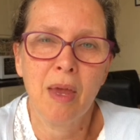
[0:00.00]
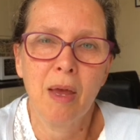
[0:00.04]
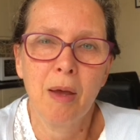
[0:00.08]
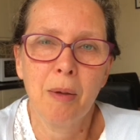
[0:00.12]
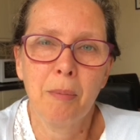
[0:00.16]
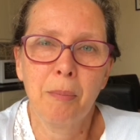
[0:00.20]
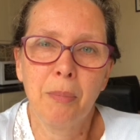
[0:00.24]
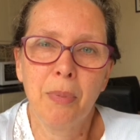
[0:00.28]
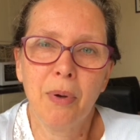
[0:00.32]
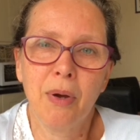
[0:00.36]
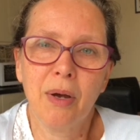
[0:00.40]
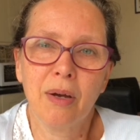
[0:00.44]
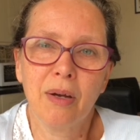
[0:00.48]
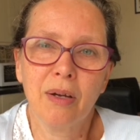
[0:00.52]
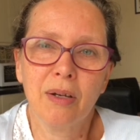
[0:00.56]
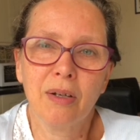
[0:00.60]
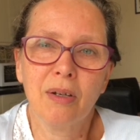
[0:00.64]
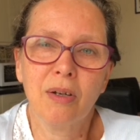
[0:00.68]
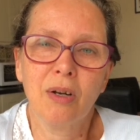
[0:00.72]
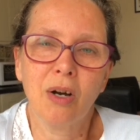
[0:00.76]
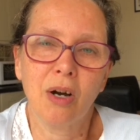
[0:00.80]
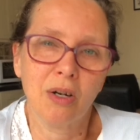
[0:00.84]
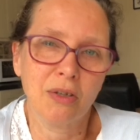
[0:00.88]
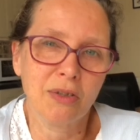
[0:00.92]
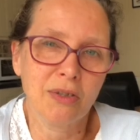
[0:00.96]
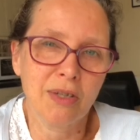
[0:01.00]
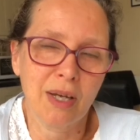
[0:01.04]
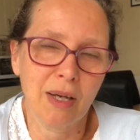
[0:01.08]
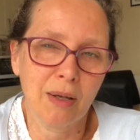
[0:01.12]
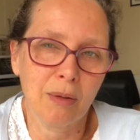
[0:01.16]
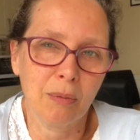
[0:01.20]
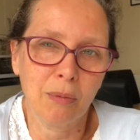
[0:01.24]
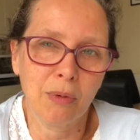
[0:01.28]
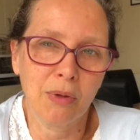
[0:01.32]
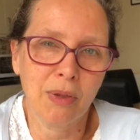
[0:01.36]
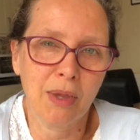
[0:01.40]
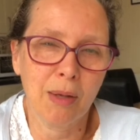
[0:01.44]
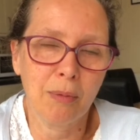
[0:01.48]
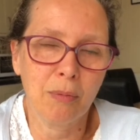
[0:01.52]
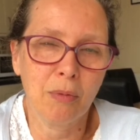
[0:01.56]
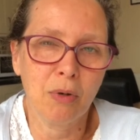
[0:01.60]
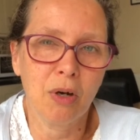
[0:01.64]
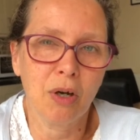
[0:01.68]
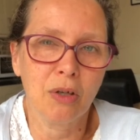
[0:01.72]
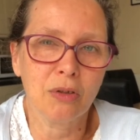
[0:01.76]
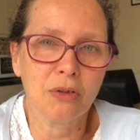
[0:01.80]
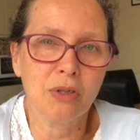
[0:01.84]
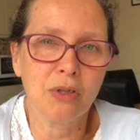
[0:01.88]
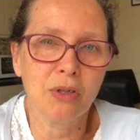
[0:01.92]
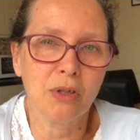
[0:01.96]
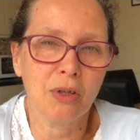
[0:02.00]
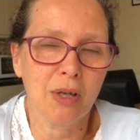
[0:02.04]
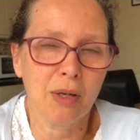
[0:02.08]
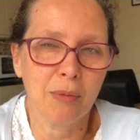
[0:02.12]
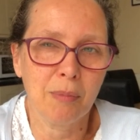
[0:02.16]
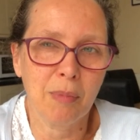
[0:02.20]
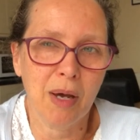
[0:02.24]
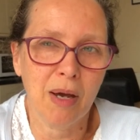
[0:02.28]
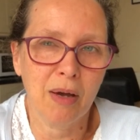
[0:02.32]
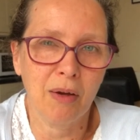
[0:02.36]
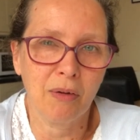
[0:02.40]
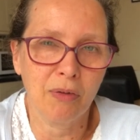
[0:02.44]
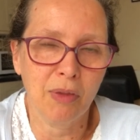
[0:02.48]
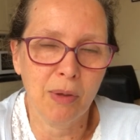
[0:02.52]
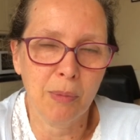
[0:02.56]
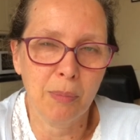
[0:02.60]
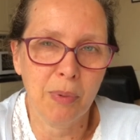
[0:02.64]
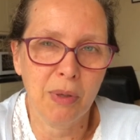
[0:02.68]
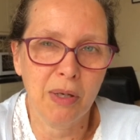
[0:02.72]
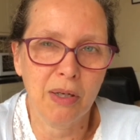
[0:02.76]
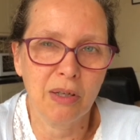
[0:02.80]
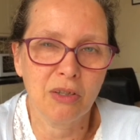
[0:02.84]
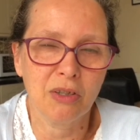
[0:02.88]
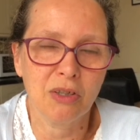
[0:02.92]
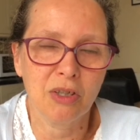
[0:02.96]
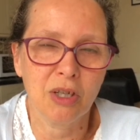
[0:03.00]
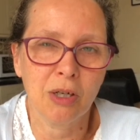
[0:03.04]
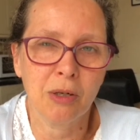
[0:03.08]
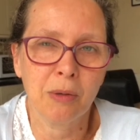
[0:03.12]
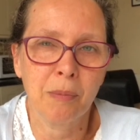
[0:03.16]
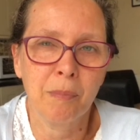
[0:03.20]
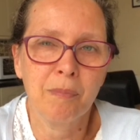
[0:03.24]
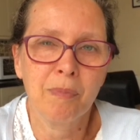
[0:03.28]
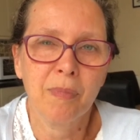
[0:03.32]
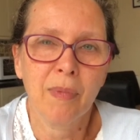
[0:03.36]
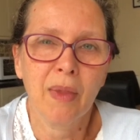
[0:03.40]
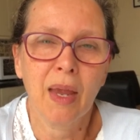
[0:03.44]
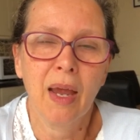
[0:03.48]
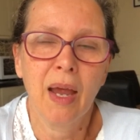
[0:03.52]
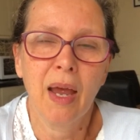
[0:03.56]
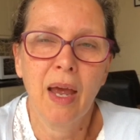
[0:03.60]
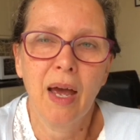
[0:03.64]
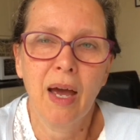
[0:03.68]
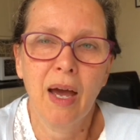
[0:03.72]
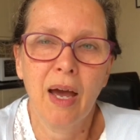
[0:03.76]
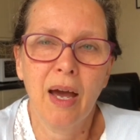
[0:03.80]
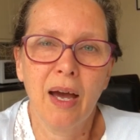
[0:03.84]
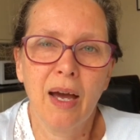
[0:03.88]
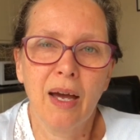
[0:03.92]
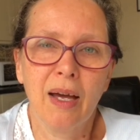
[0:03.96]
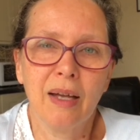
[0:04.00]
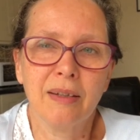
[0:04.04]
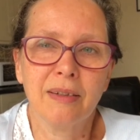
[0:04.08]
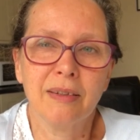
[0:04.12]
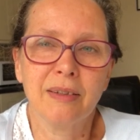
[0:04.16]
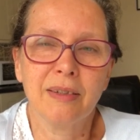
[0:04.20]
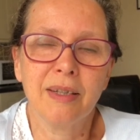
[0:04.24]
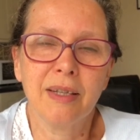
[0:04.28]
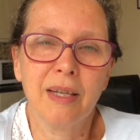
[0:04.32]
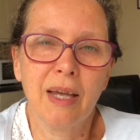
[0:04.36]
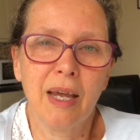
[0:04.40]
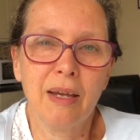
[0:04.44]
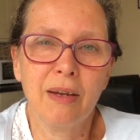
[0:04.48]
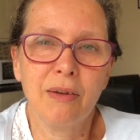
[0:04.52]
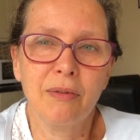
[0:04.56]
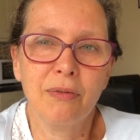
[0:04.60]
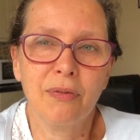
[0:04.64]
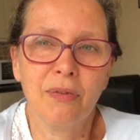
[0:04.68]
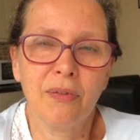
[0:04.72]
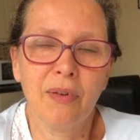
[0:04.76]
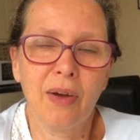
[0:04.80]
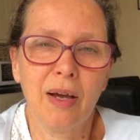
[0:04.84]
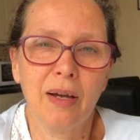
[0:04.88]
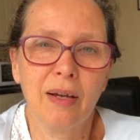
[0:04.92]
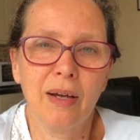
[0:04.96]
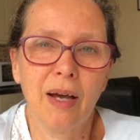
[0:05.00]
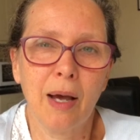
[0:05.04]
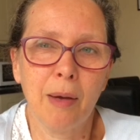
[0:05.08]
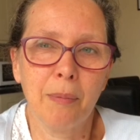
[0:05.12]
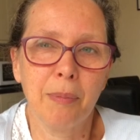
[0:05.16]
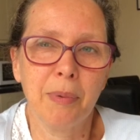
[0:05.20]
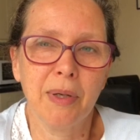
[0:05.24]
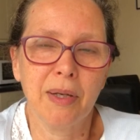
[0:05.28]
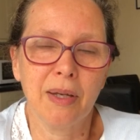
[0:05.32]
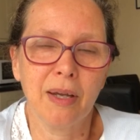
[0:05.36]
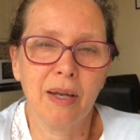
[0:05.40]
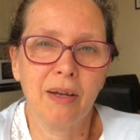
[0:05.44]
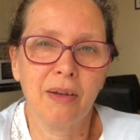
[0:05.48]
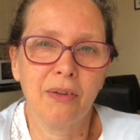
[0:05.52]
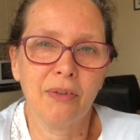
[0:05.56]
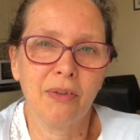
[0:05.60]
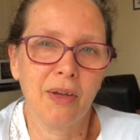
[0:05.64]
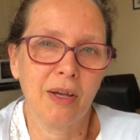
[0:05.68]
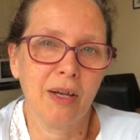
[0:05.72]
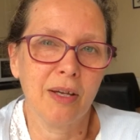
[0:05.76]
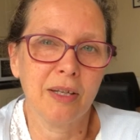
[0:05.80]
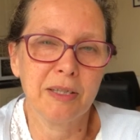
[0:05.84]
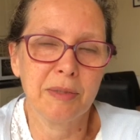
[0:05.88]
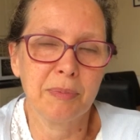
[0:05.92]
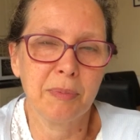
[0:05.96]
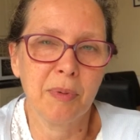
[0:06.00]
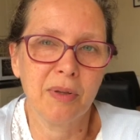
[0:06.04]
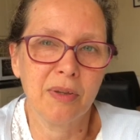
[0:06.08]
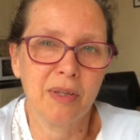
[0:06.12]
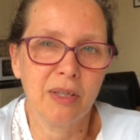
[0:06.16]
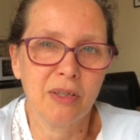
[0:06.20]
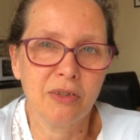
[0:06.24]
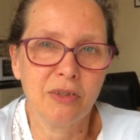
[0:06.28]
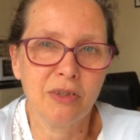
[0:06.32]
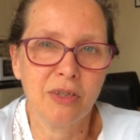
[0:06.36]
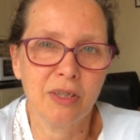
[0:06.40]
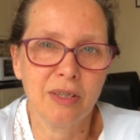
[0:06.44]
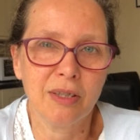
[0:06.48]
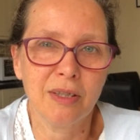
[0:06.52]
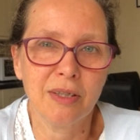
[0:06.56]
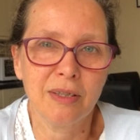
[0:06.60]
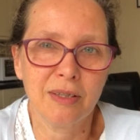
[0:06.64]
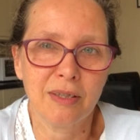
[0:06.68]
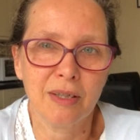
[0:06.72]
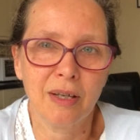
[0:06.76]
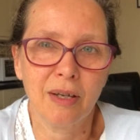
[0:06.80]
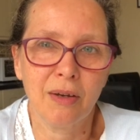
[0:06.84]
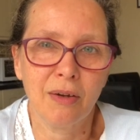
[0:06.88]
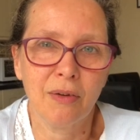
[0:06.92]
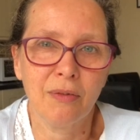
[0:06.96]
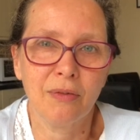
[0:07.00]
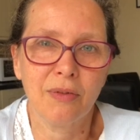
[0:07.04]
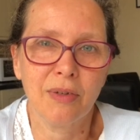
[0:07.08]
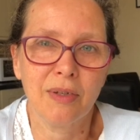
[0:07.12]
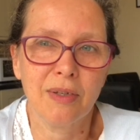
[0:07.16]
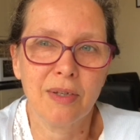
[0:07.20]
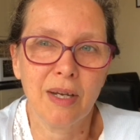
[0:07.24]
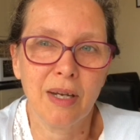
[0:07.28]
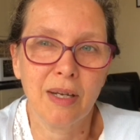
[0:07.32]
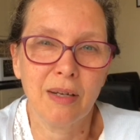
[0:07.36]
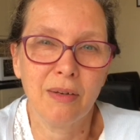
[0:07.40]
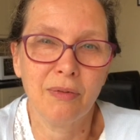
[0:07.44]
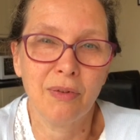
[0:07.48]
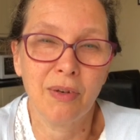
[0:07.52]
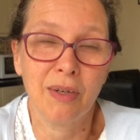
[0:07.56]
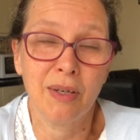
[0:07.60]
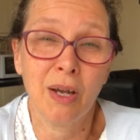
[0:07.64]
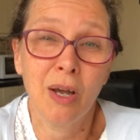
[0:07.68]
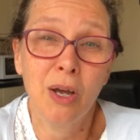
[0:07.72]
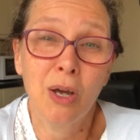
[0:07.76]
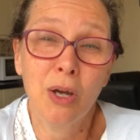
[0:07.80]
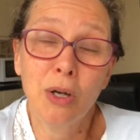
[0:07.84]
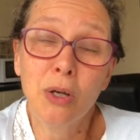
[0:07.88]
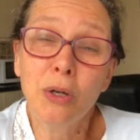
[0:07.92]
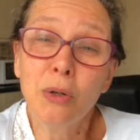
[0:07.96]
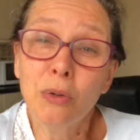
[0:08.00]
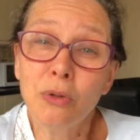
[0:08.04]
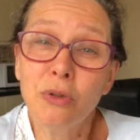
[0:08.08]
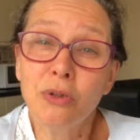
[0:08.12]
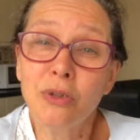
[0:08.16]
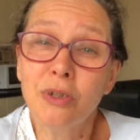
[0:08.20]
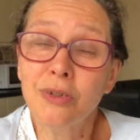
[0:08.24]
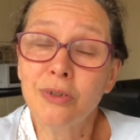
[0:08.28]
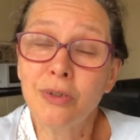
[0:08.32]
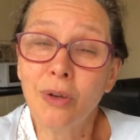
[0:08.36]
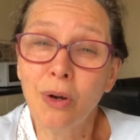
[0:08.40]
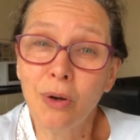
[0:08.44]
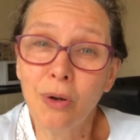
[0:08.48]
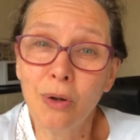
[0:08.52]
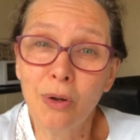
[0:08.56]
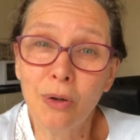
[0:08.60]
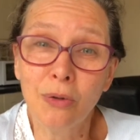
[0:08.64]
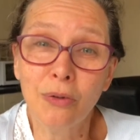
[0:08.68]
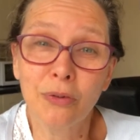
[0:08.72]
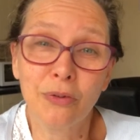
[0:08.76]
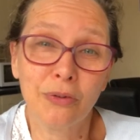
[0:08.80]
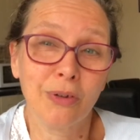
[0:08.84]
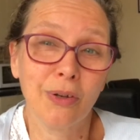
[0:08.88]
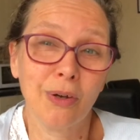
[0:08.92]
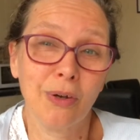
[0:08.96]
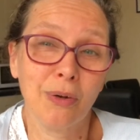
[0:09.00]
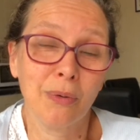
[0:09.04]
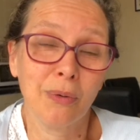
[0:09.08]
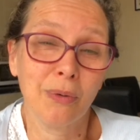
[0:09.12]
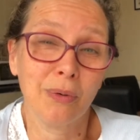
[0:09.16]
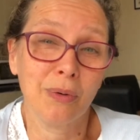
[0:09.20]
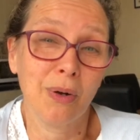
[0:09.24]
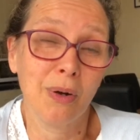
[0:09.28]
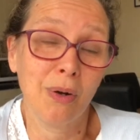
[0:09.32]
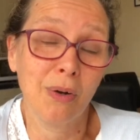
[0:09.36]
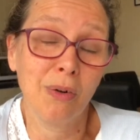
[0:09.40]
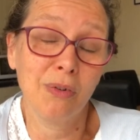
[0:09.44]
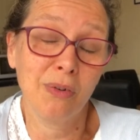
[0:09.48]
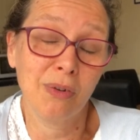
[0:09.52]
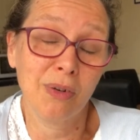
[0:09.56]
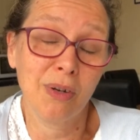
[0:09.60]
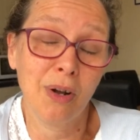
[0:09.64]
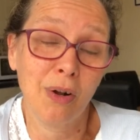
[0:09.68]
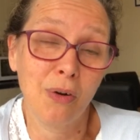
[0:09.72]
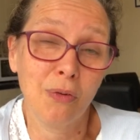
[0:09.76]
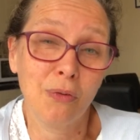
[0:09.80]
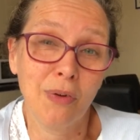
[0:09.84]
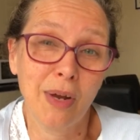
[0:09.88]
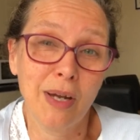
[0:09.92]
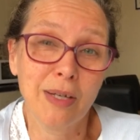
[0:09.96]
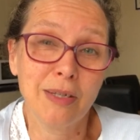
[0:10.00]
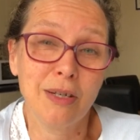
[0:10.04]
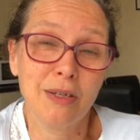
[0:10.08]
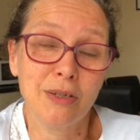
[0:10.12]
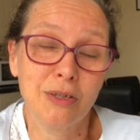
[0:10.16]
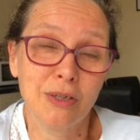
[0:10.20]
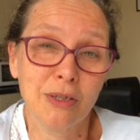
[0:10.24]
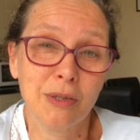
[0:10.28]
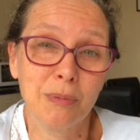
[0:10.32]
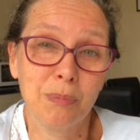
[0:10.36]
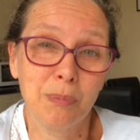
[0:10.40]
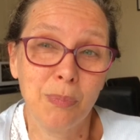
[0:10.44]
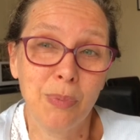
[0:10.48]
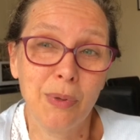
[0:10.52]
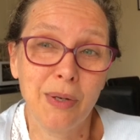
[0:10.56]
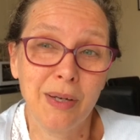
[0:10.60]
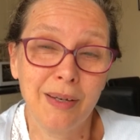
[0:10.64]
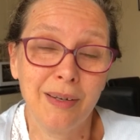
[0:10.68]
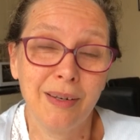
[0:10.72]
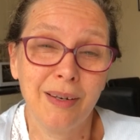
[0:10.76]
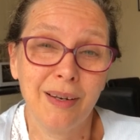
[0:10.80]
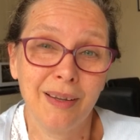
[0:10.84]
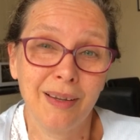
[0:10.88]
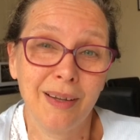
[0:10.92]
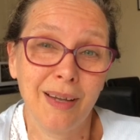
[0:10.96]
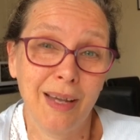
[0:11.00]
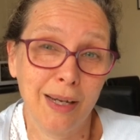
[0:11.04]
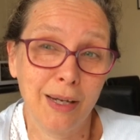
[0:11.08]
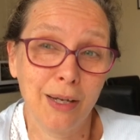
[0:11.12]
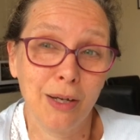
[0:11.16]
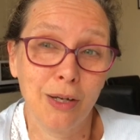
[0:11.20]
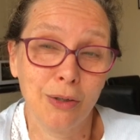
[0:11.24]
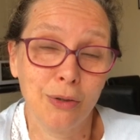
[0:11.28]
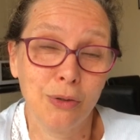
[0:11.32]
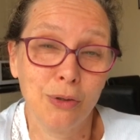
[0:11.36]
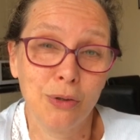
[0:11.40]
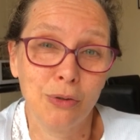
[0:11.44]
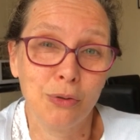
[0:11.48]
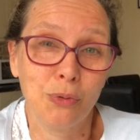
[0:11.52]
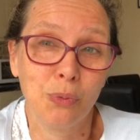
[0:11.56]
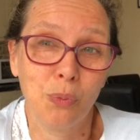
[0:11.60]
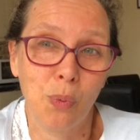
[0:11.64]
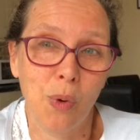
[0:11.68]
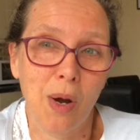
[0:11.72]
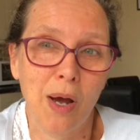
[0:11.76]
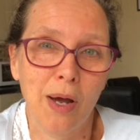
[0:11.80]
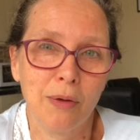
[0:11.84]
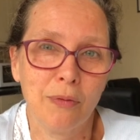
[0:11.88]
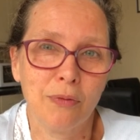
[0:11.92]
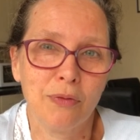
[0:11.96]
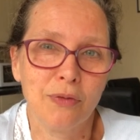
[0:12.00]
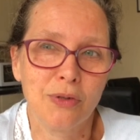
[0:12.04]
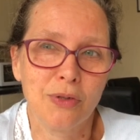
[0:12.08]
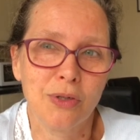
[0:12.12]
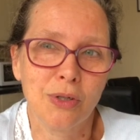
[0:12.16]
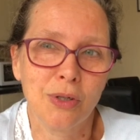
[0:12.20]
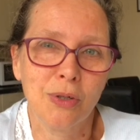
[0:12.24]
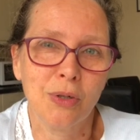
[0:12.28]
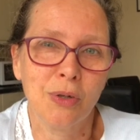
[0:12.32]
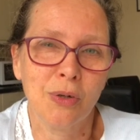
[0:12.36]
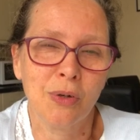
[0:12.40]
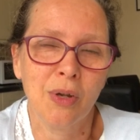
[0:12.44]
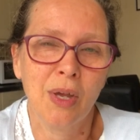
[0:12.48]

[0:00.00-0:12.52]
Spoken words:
but God dealt with him. God took him out of the picture and gave Abigail the husband that she deserved, David, who she's also already just been like a good wife too.